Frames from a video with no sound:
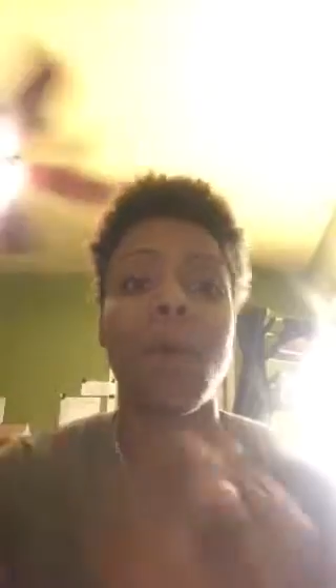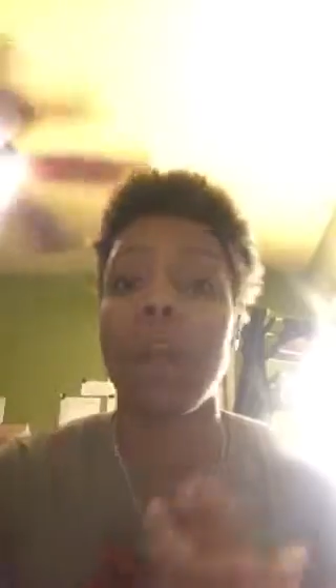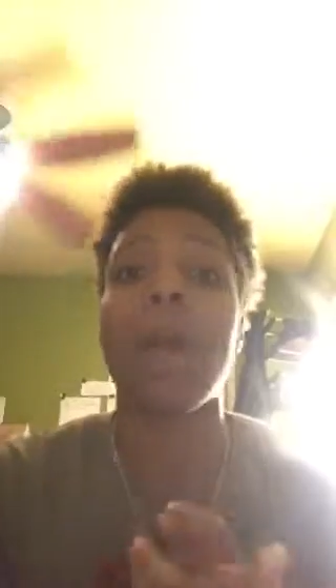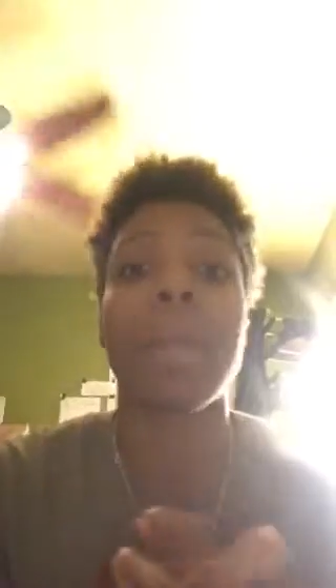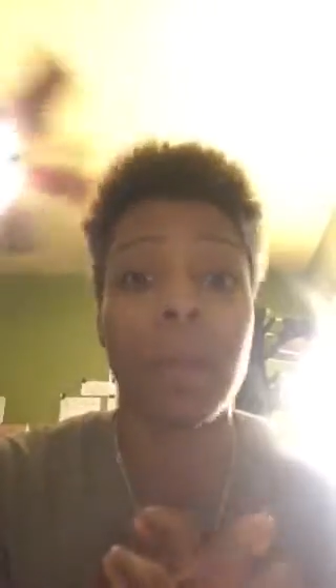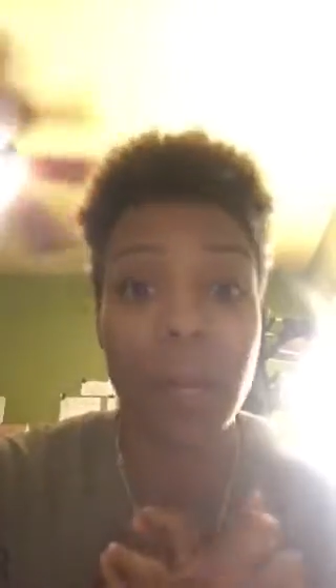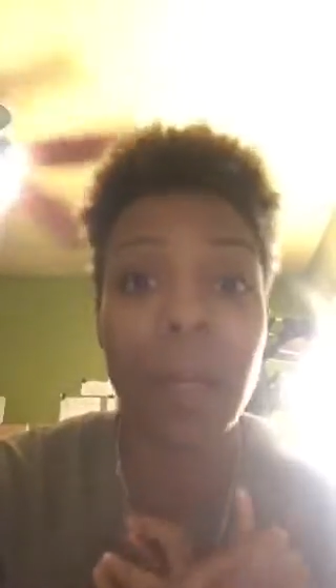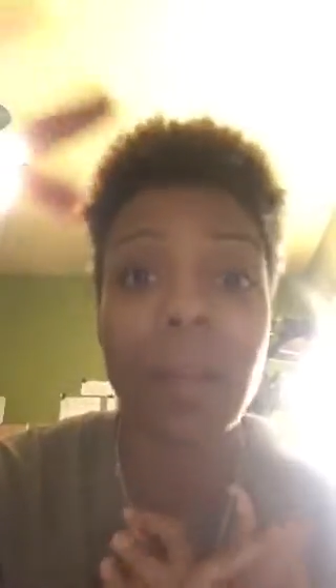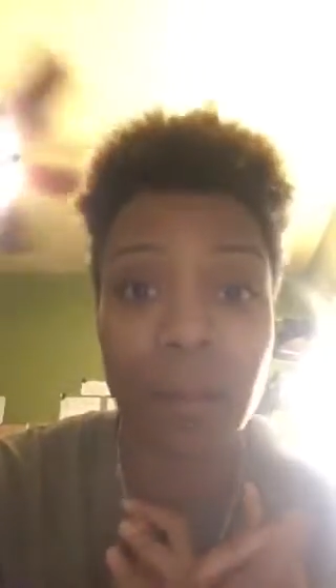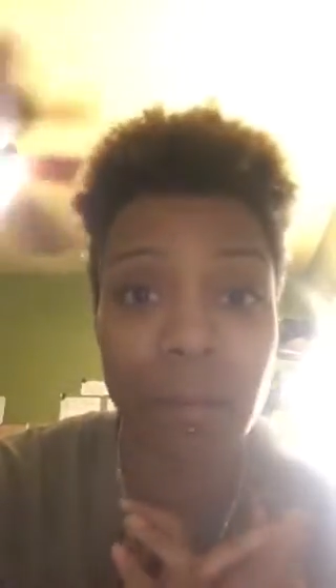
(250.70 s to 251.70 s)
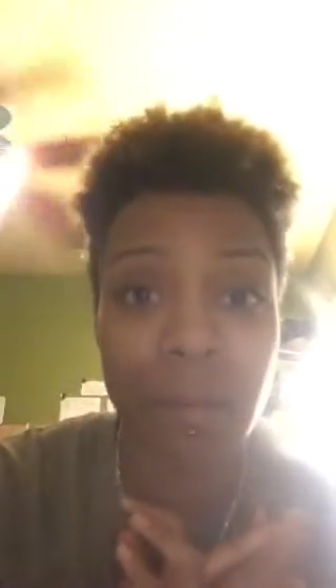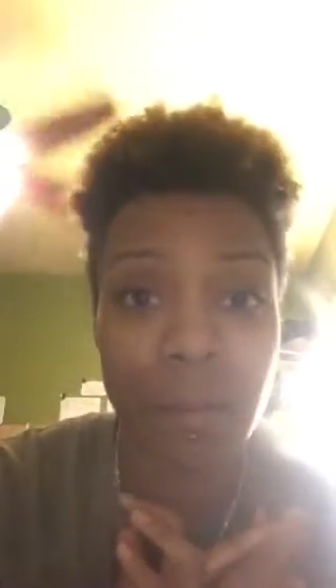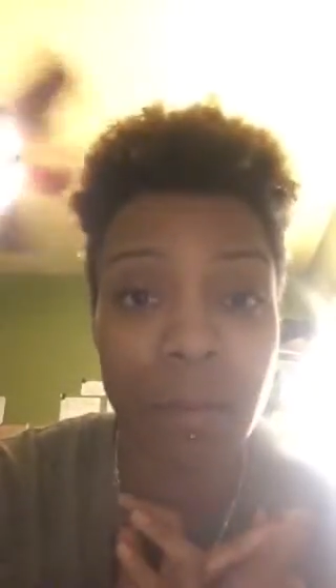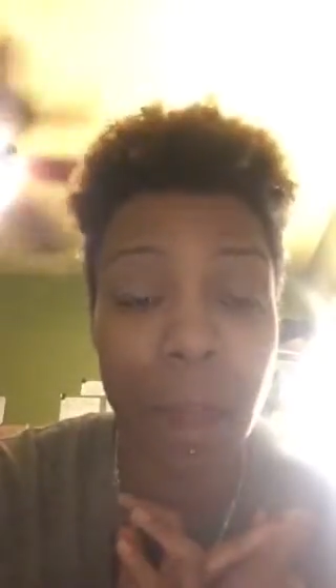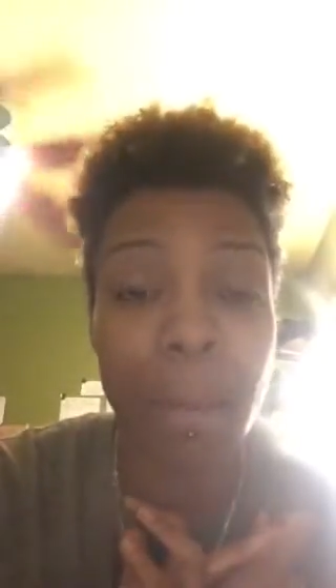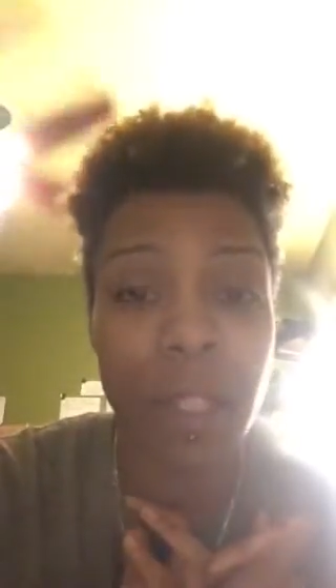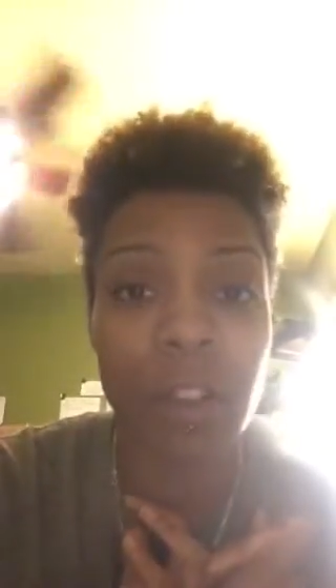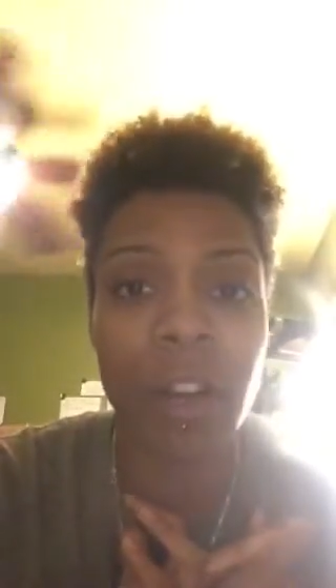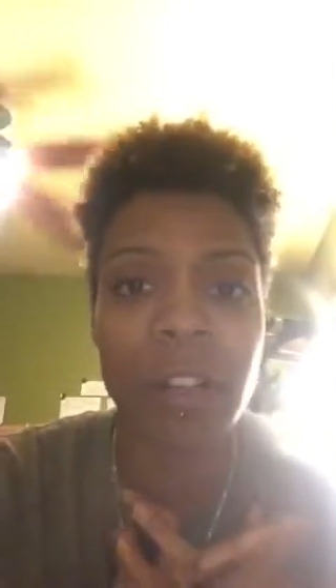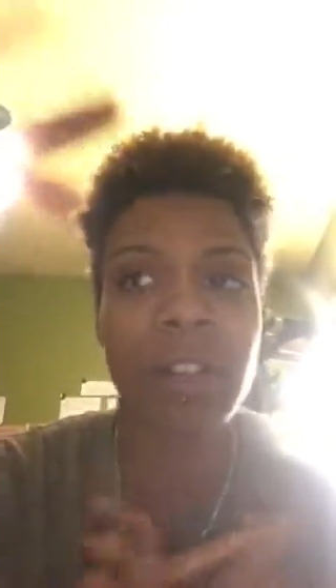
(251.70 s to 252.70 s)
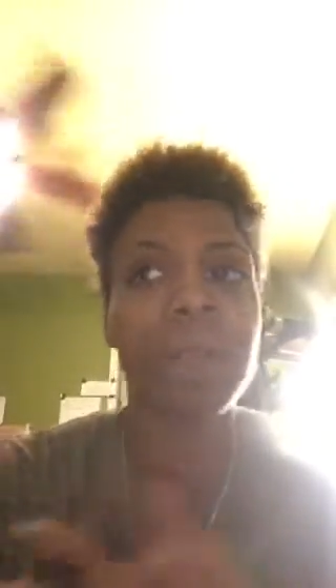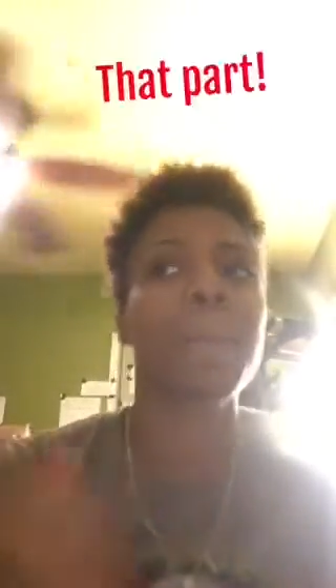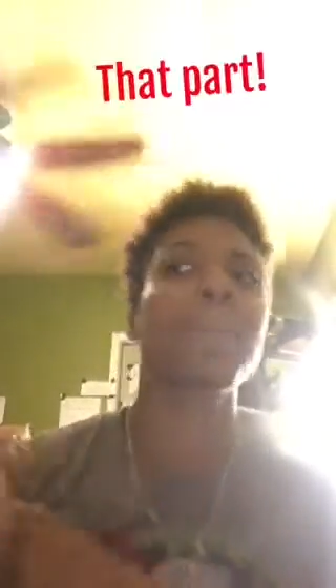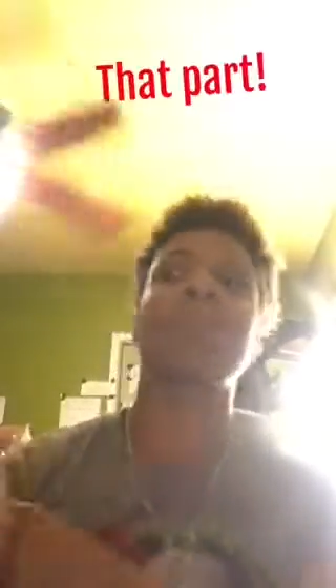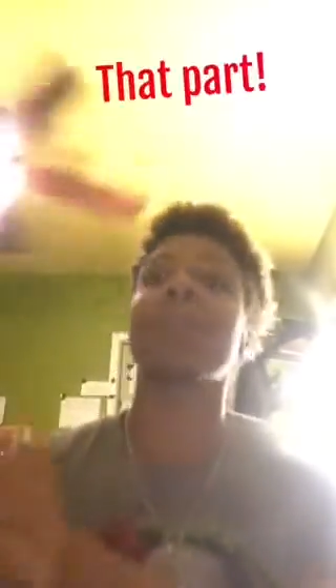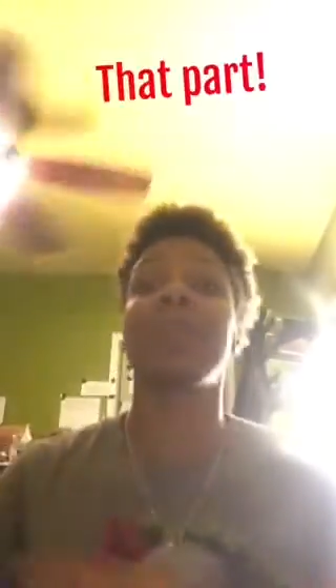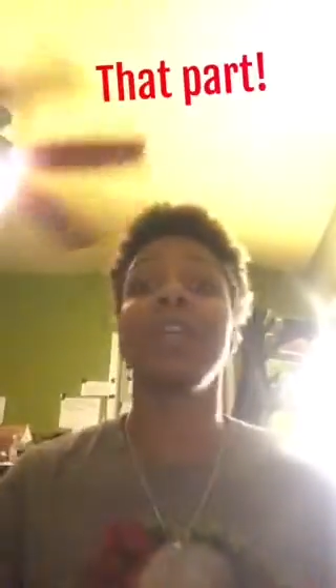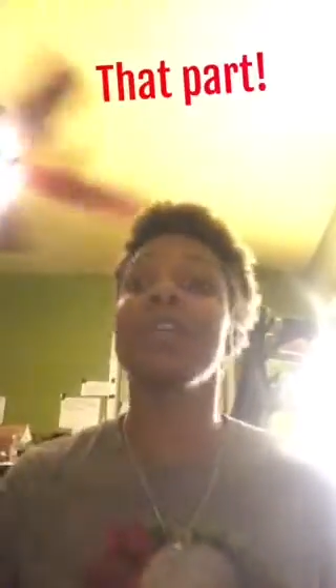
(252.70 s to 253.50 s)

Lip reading: or they're gonna be like, that bitch crazy. But